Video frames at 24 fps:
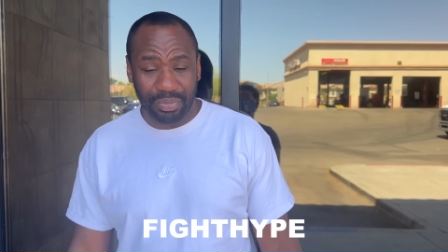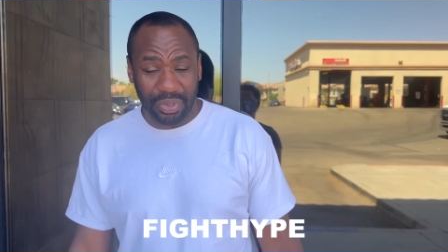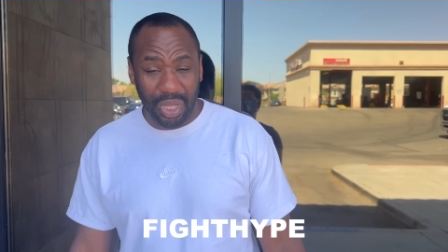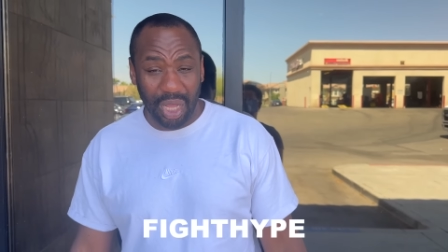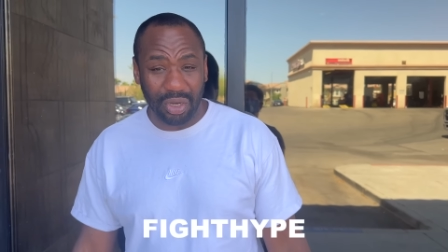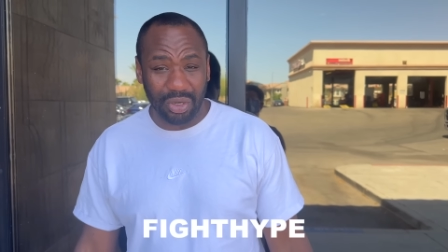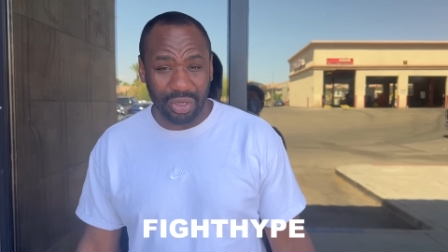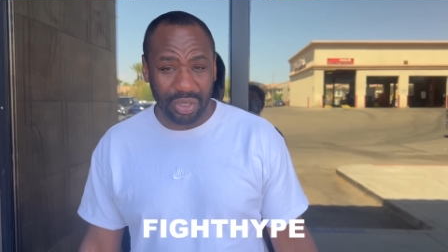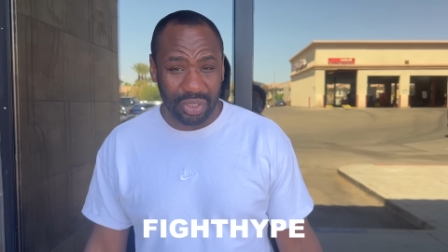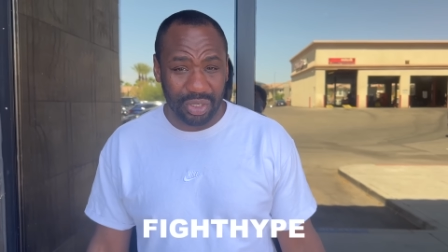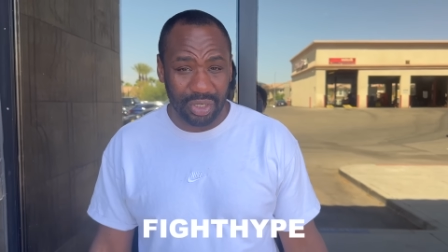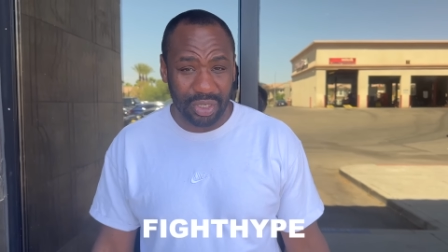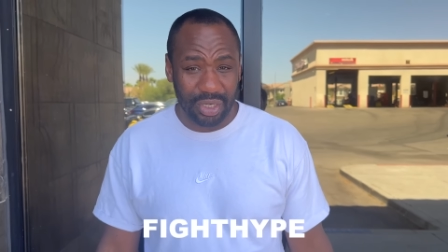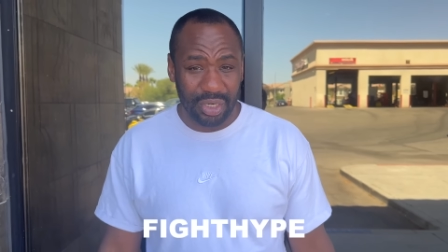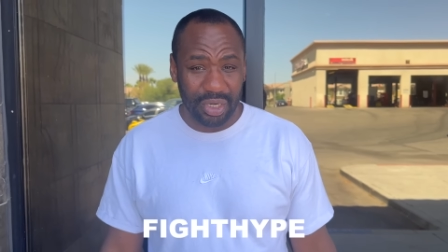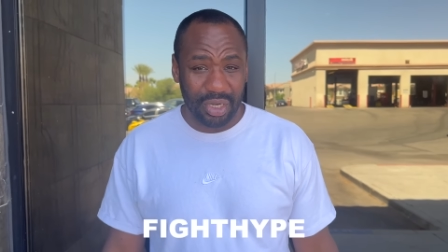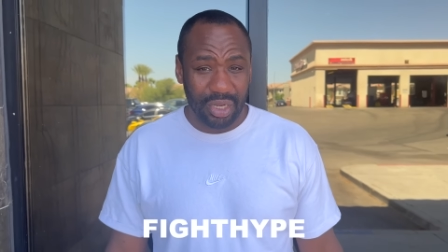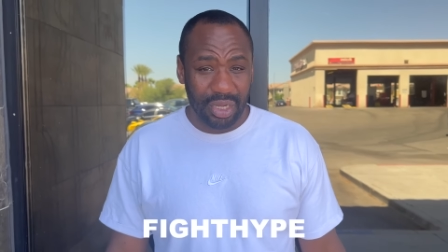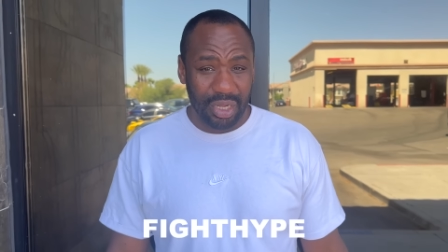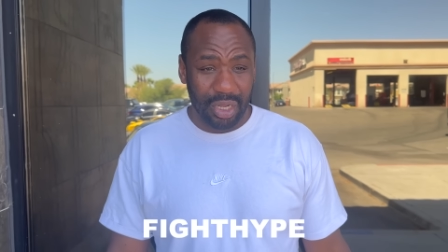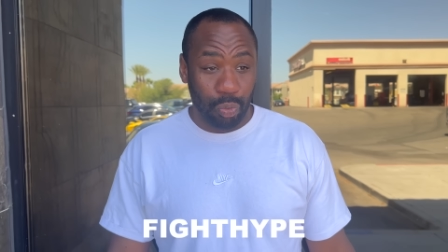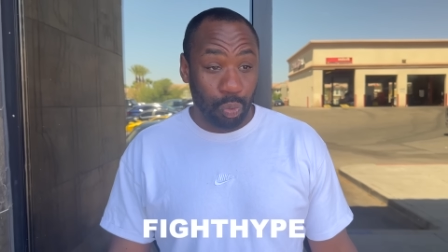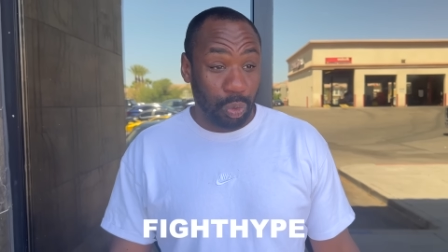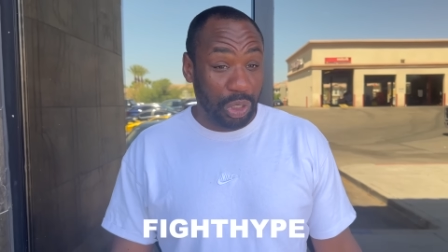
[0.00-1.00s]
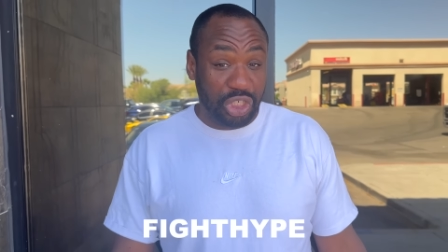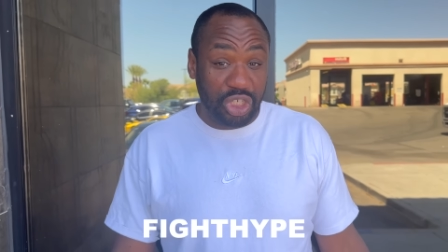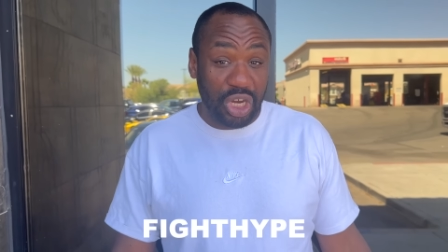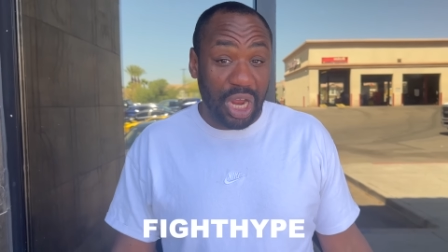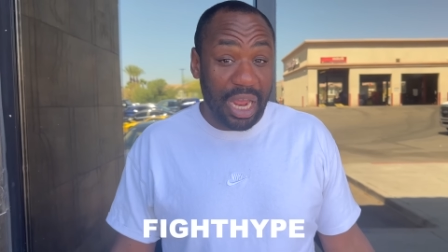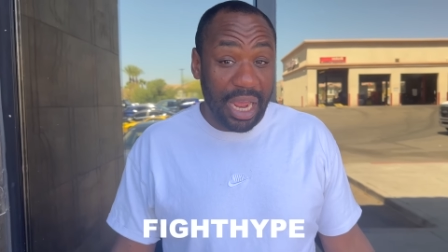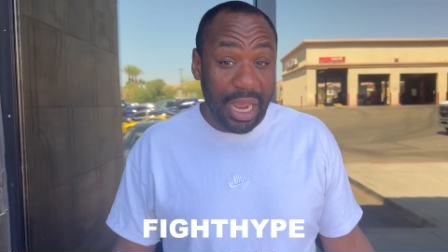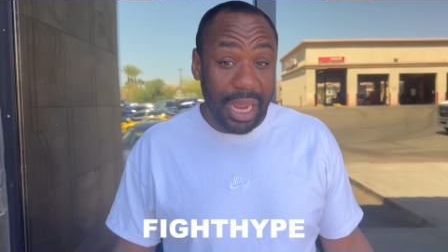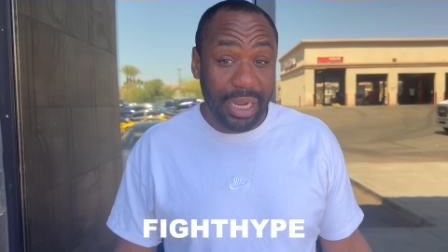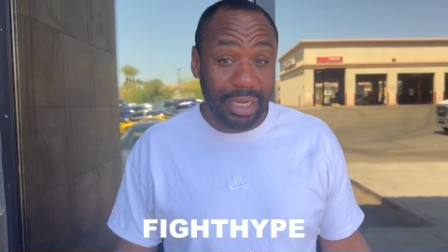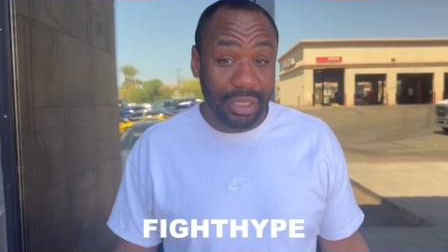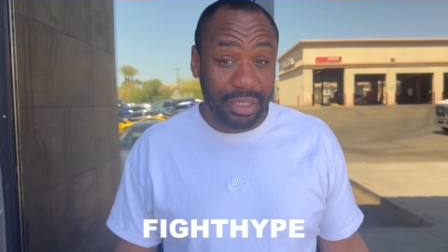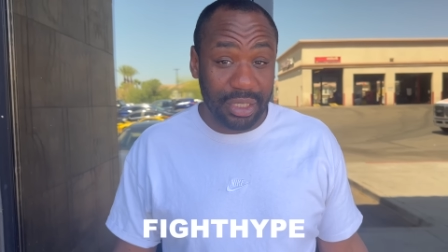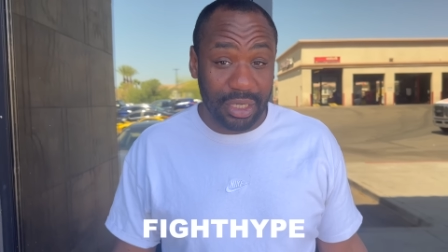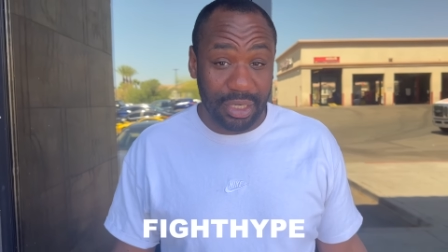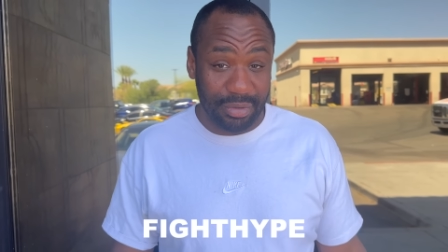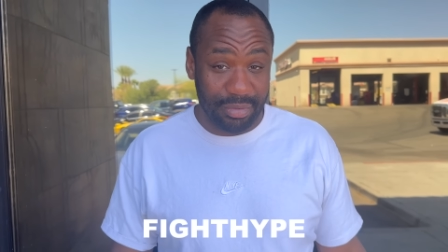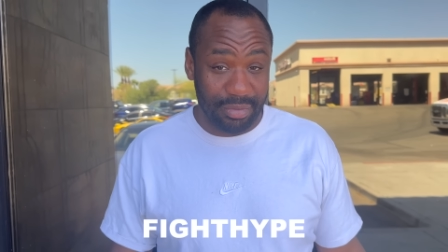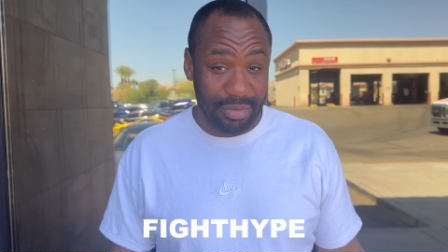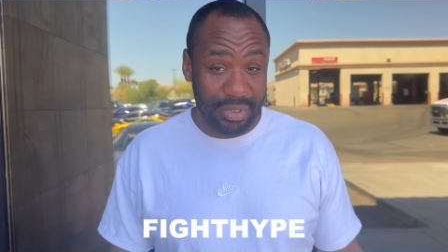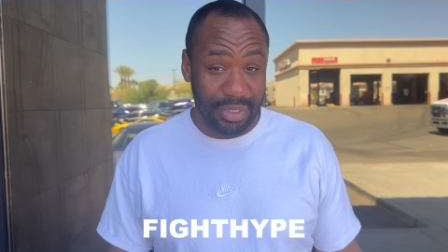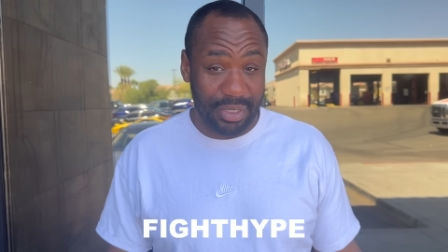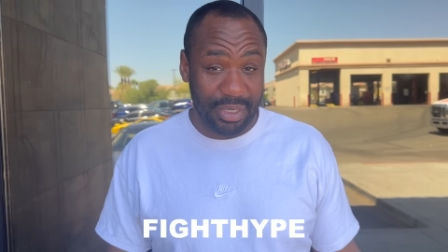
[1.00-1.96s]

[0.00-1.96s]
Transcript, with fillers: thunder with your hands up.